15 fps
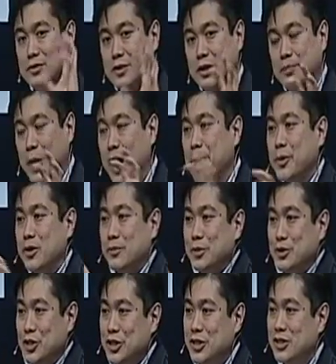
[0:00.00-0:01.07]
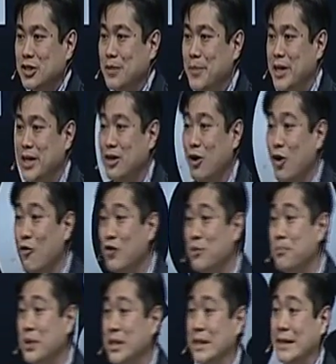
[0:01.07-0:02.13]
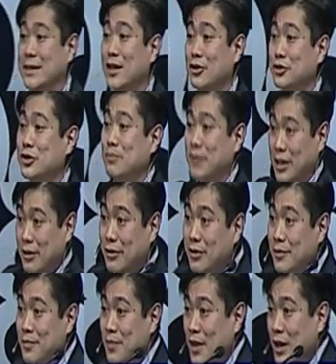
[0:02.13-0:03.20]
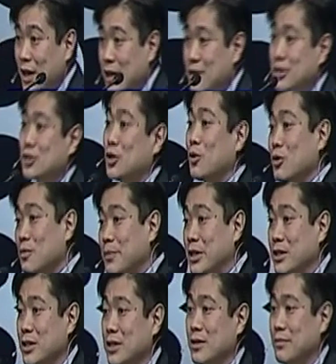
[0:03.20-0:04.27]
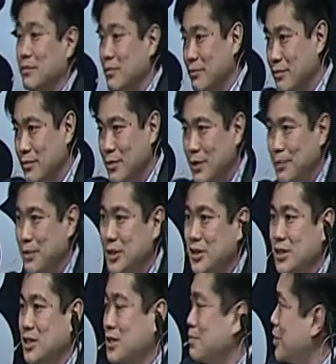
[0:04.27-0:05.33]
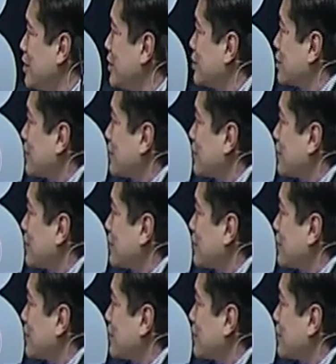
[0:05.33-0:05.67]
popular musicians are making over $1 million a month. And this total business is millions